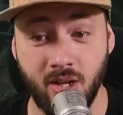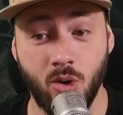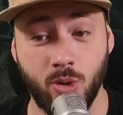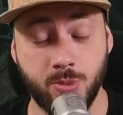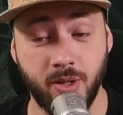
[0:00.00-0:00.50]

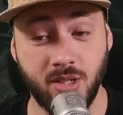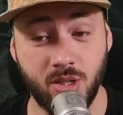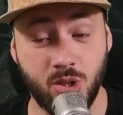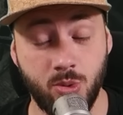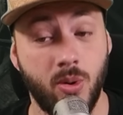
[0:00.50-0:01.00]
which brings
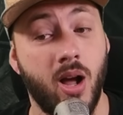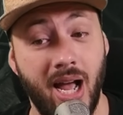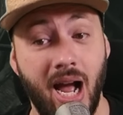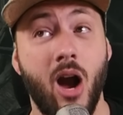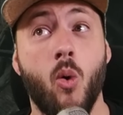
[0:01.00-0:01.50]
us to
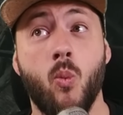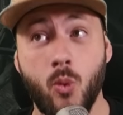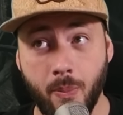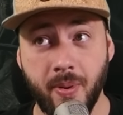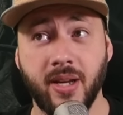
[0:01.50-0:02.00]
a
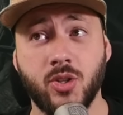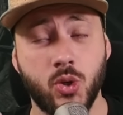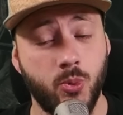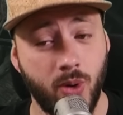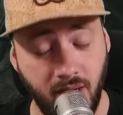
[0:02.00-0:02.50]
whopping
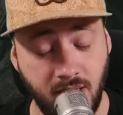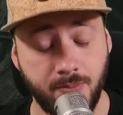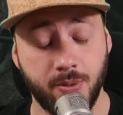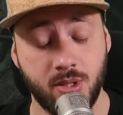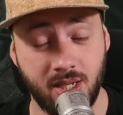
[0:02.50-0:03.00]

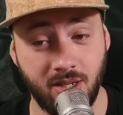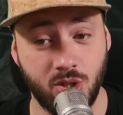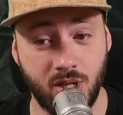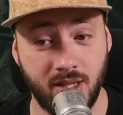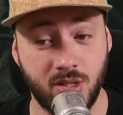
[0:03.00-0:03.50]
20%
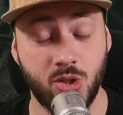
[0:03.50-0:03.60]
chance